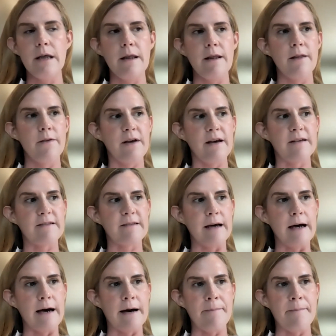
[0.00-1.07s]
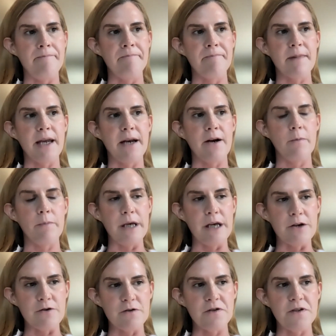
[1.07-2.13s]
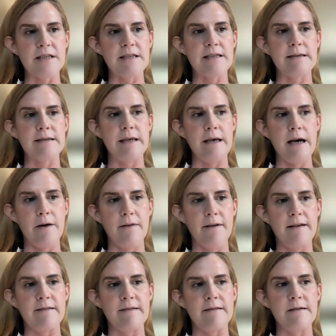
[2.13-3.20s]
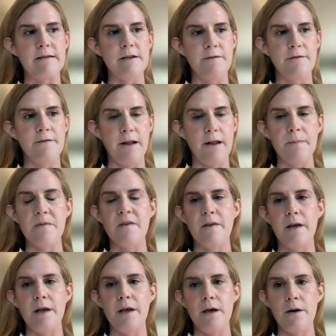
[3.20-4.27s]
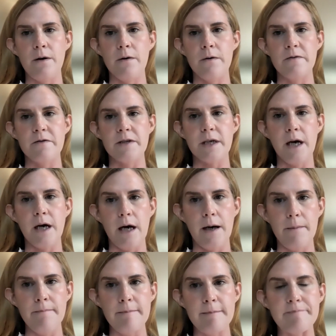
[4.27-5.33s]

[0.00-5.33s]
this um, and it'll be interesting to see how this develops in the years to come